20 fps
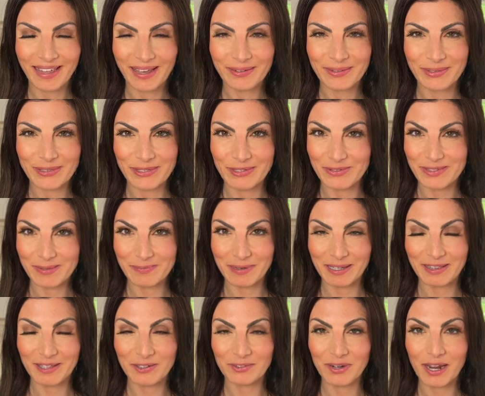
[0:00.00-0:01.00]
Once you've
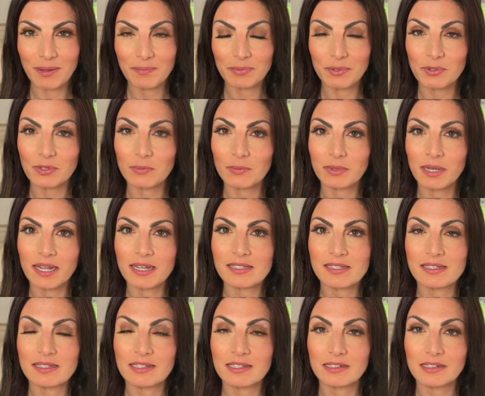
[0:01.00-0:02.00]
speared the grape, you can place
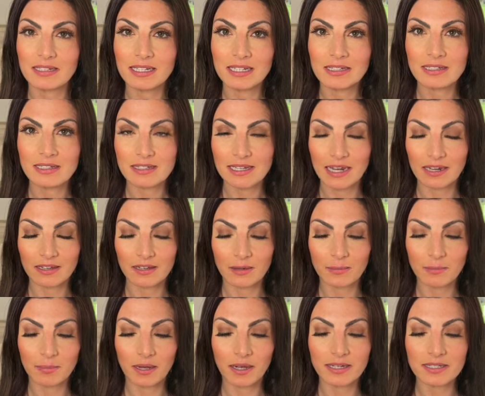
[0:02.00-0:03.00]
it in a neat,
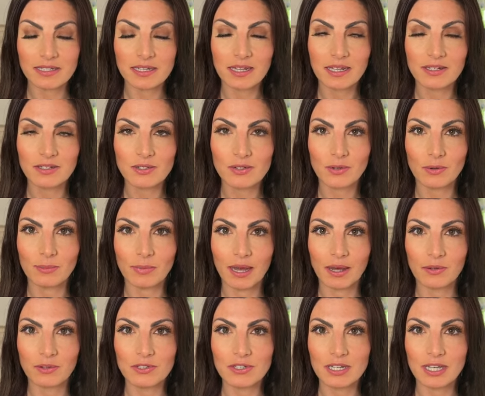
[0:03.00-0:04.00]
delicate bite into your
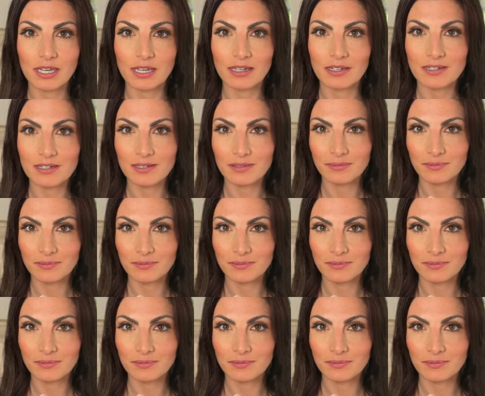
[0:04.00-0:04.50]
mouth to eat.